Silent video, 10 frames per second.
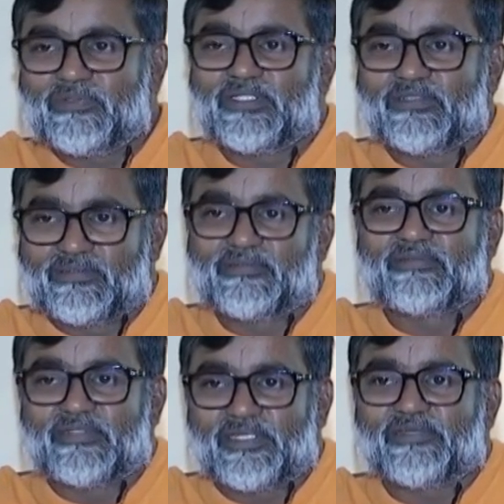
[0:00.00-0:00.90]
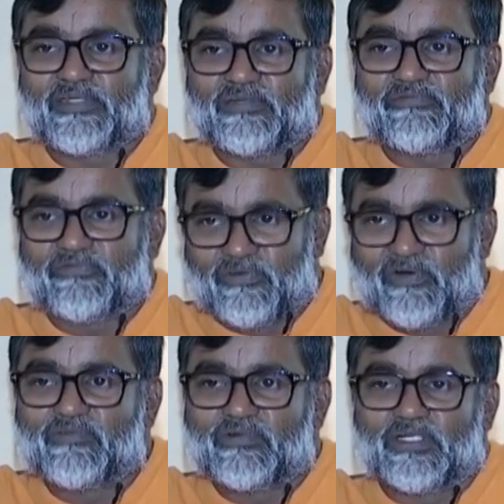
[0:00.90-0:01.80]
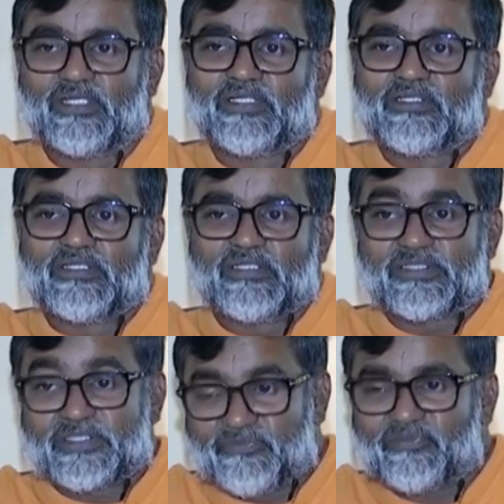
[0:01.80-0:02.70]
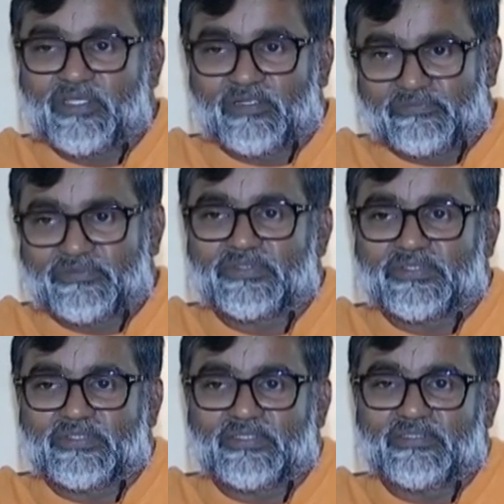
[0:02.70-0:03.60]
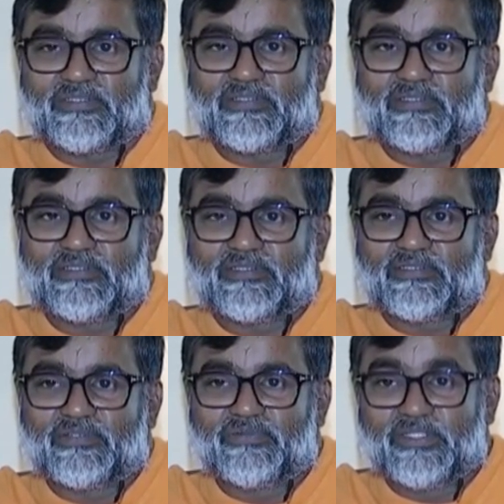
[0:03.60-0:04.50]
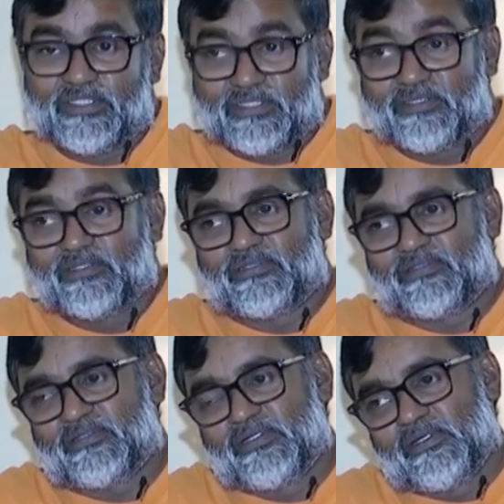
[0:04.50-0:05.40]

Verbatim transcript: will take it forward. It's difficult first, and you need lot